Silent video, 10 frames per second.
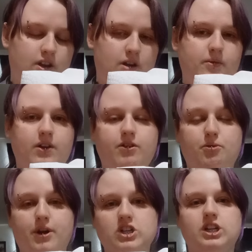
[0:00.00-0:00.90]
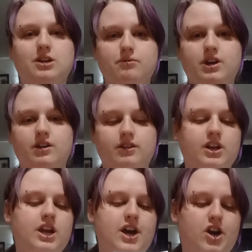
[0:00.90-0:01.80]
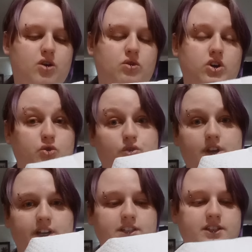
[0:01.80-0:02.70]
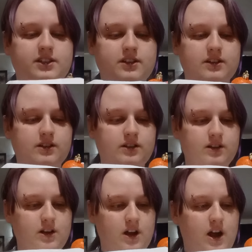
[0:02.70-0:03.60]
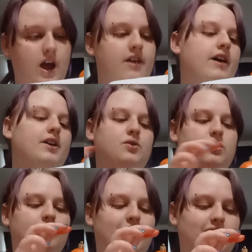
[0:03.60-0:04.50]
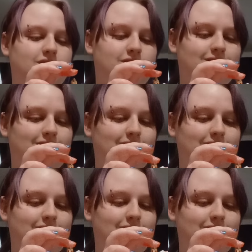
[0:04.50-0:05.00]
I mean, if you're impatient like me, then yeah, you're going to want to do this. And then do the face.